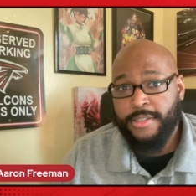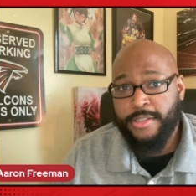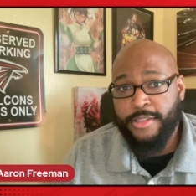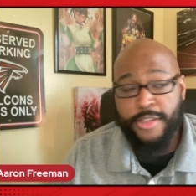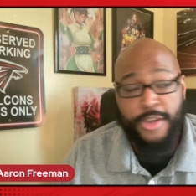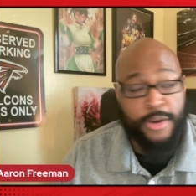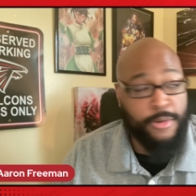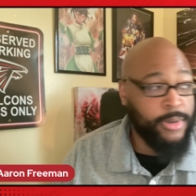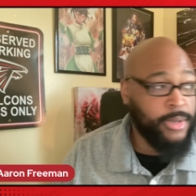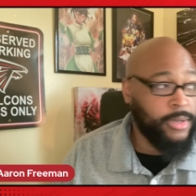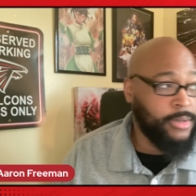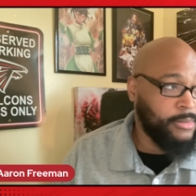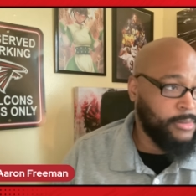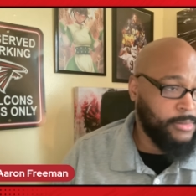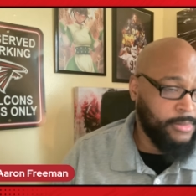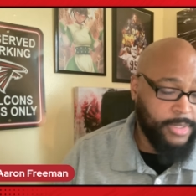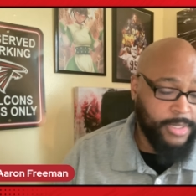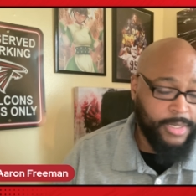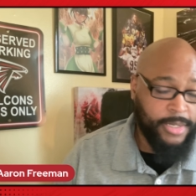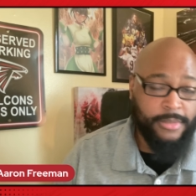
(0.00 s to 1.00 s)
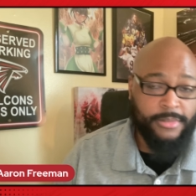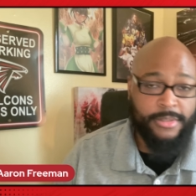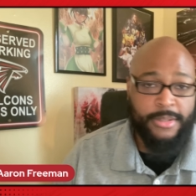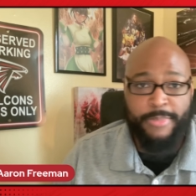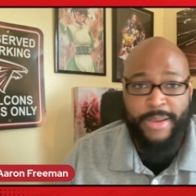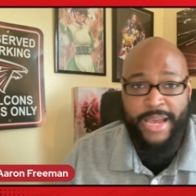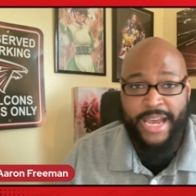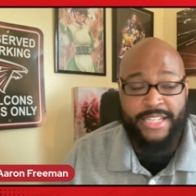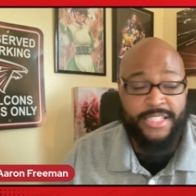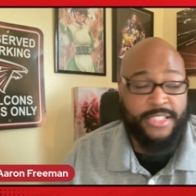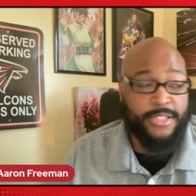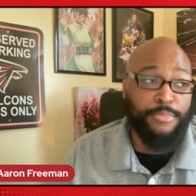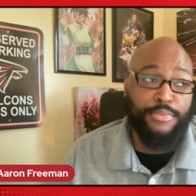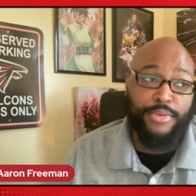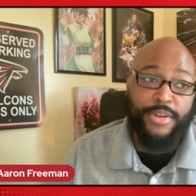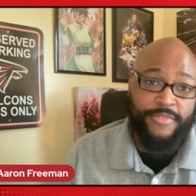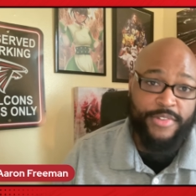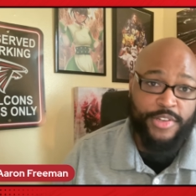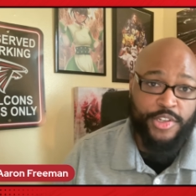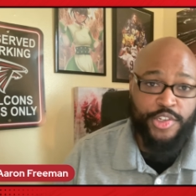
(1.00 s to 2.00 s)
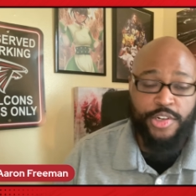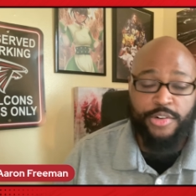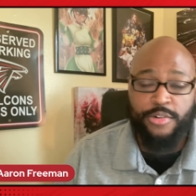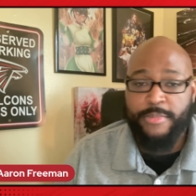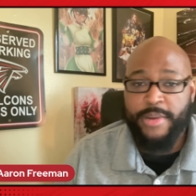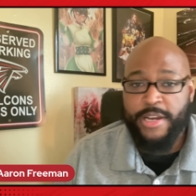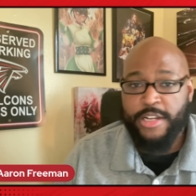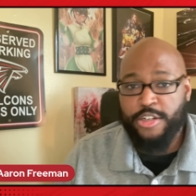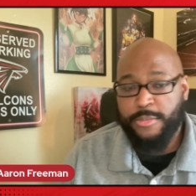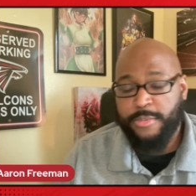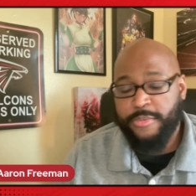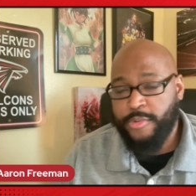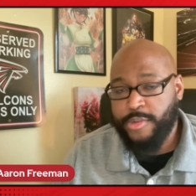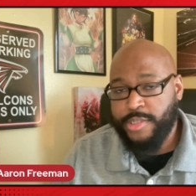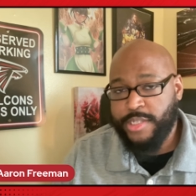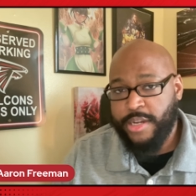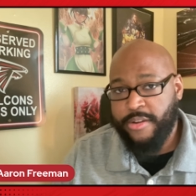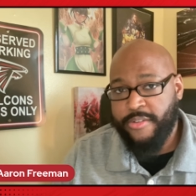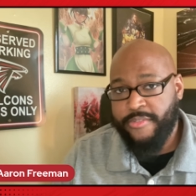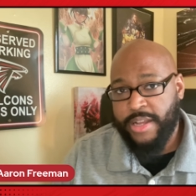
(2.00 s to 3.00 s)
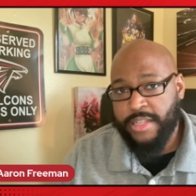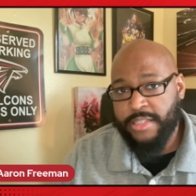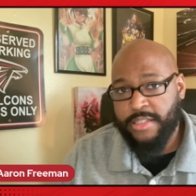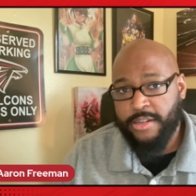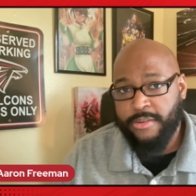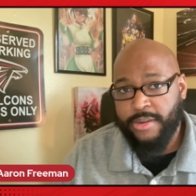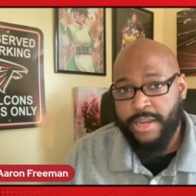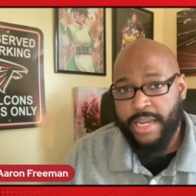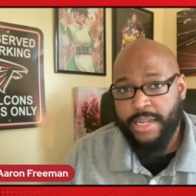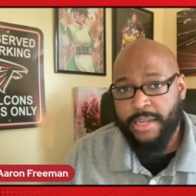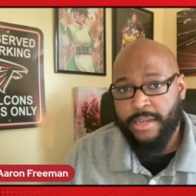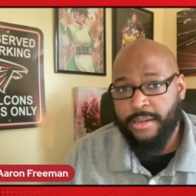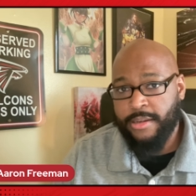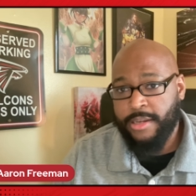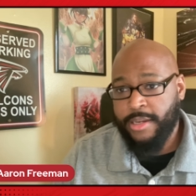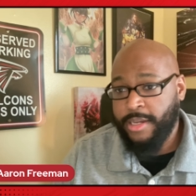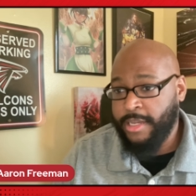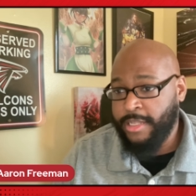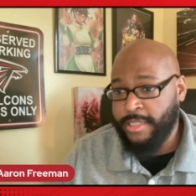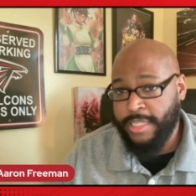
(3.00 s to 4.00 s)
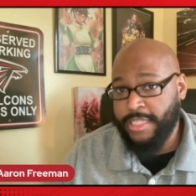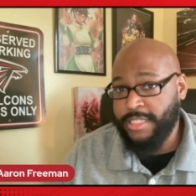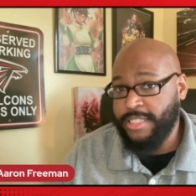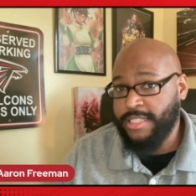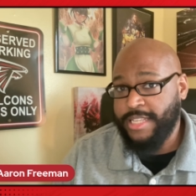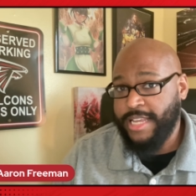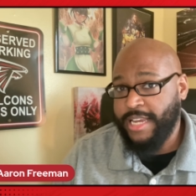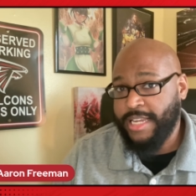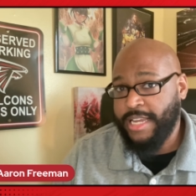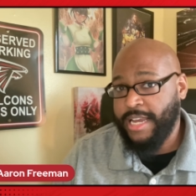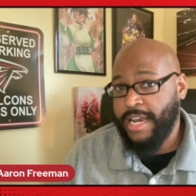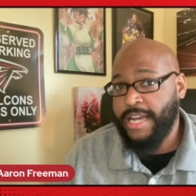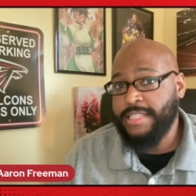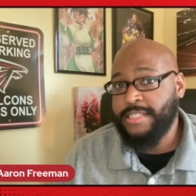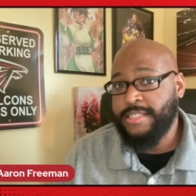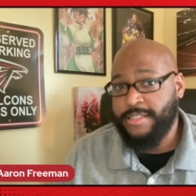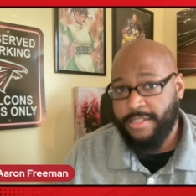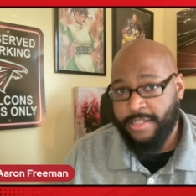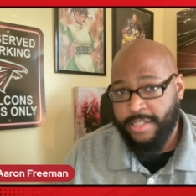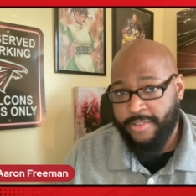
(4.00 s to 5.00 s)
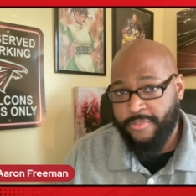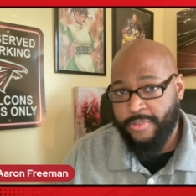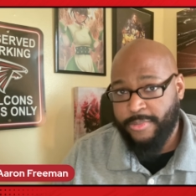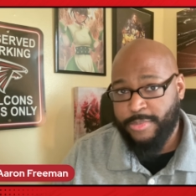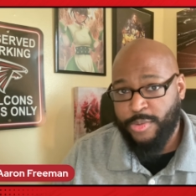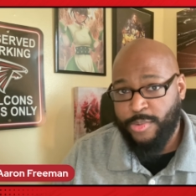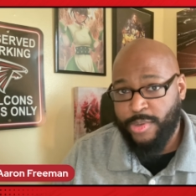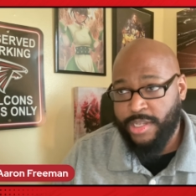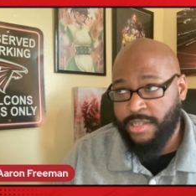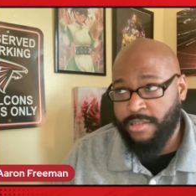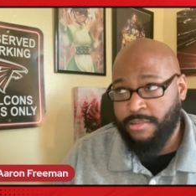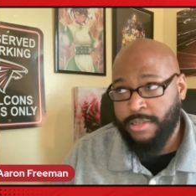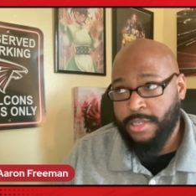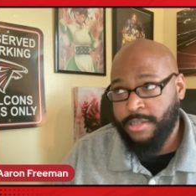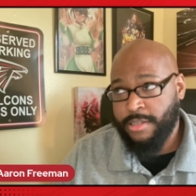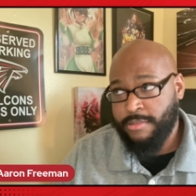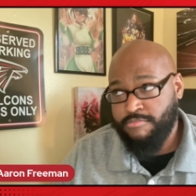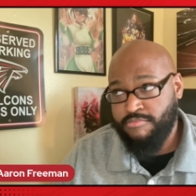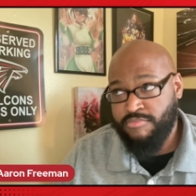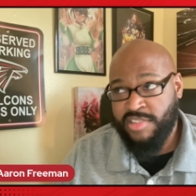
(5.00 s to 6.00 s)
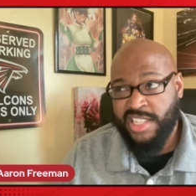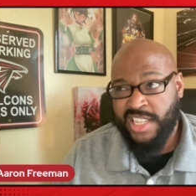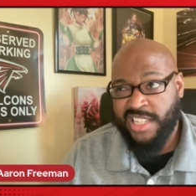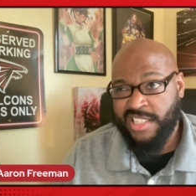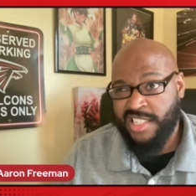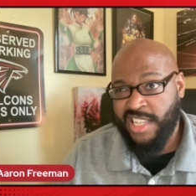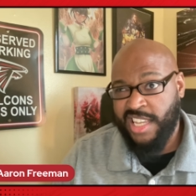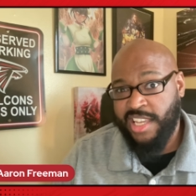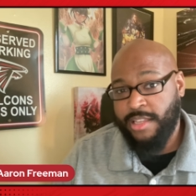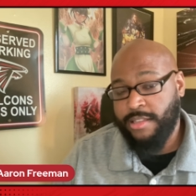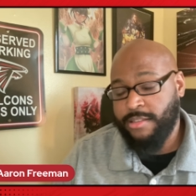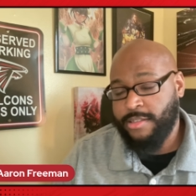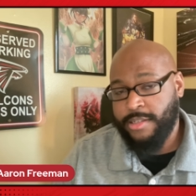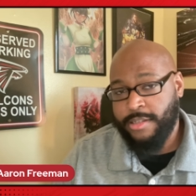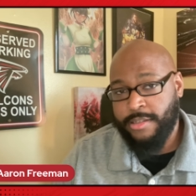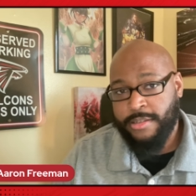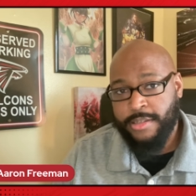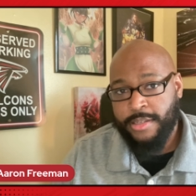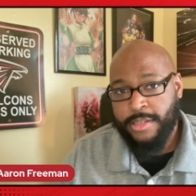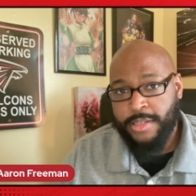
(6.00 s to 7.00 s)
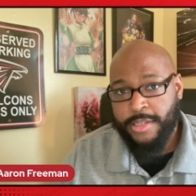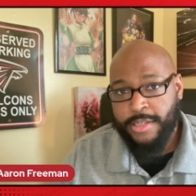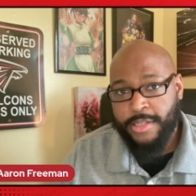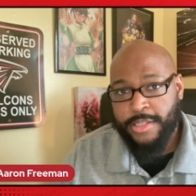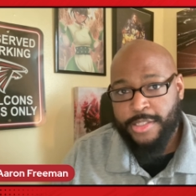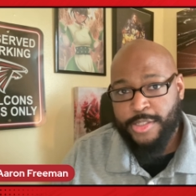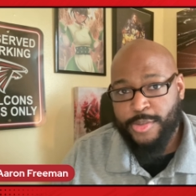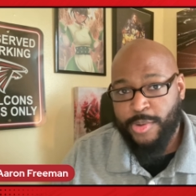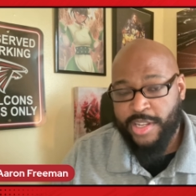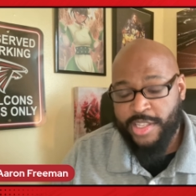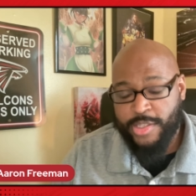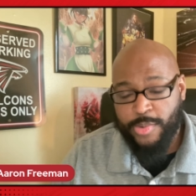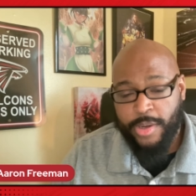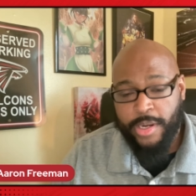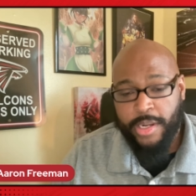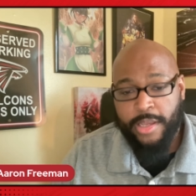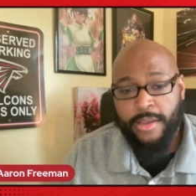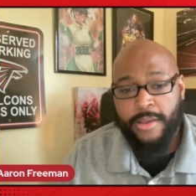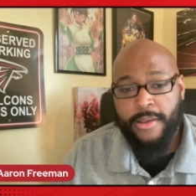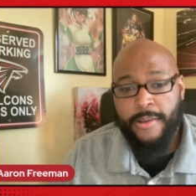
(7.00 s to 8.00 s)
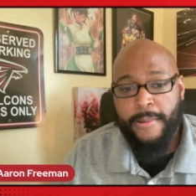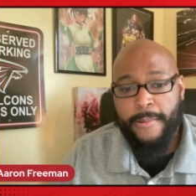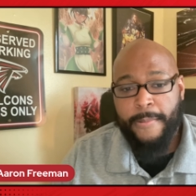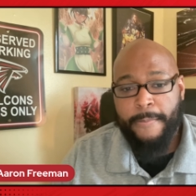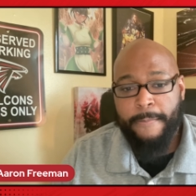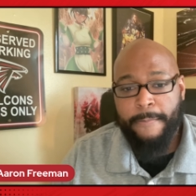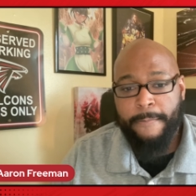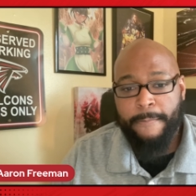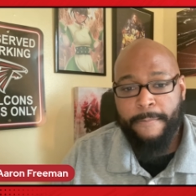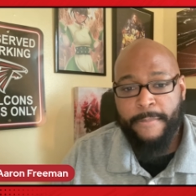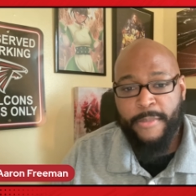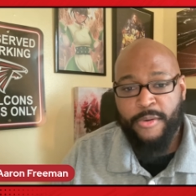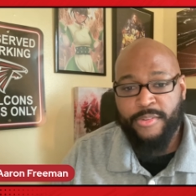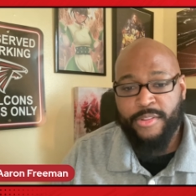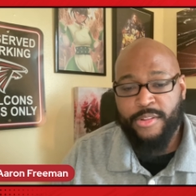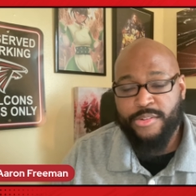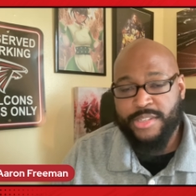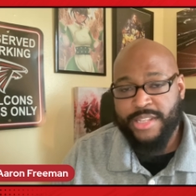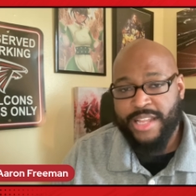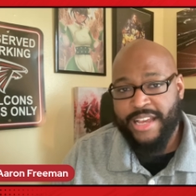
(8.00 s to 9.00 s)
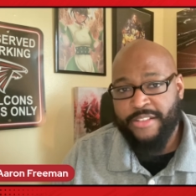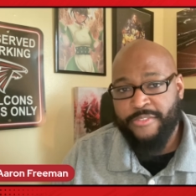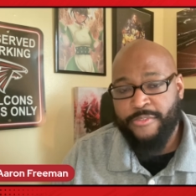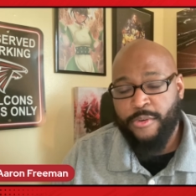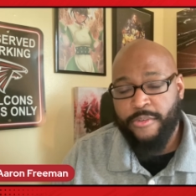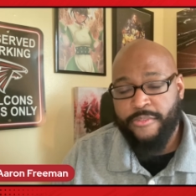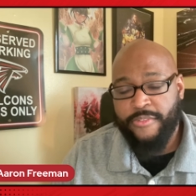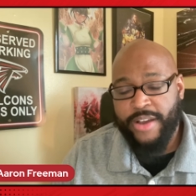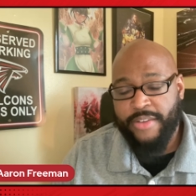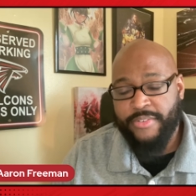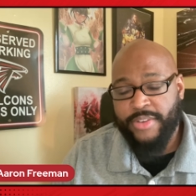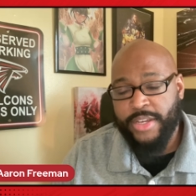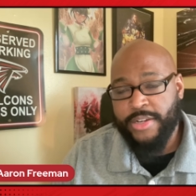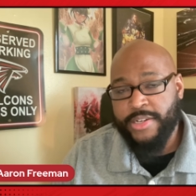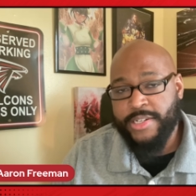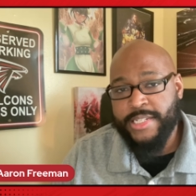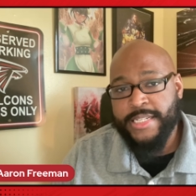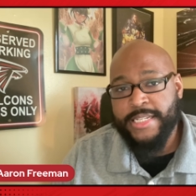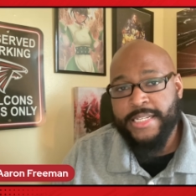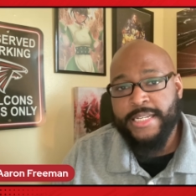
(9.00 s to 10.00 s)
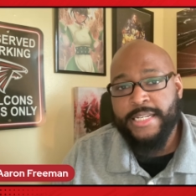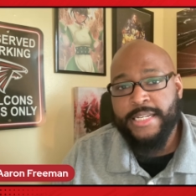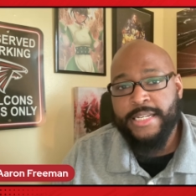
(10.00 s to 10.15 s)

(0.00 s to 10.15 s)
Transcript: knowing you know the past, the previous general manager before Terry Fontenot got here, they did that constantly from 2016 to 2020 over those last four or five years,